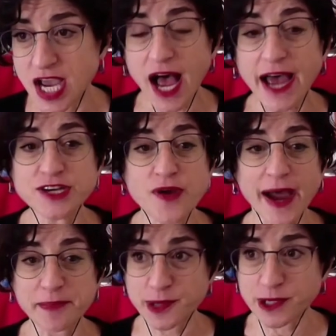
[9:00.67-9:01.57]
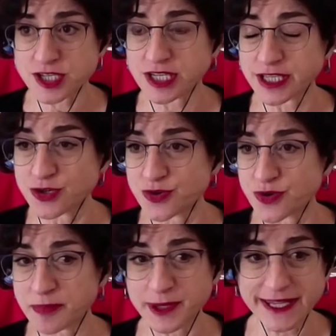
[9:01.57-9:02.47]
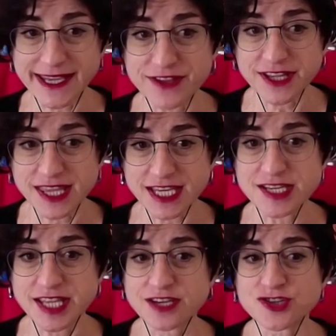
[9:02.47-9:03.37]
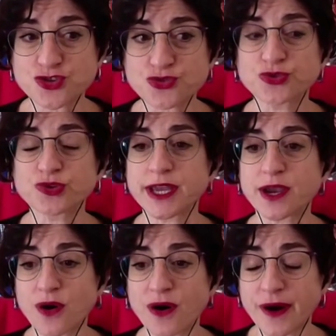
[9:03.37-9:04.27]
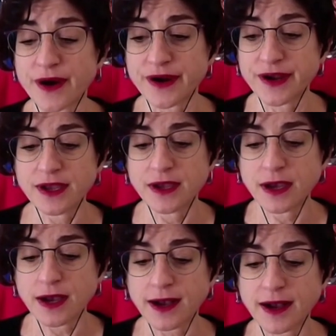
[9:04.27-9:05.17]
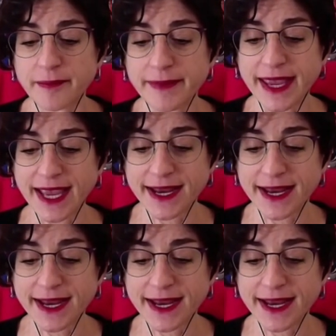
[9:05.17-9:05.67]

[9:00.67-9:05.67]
I personally do not believe these things truly are, at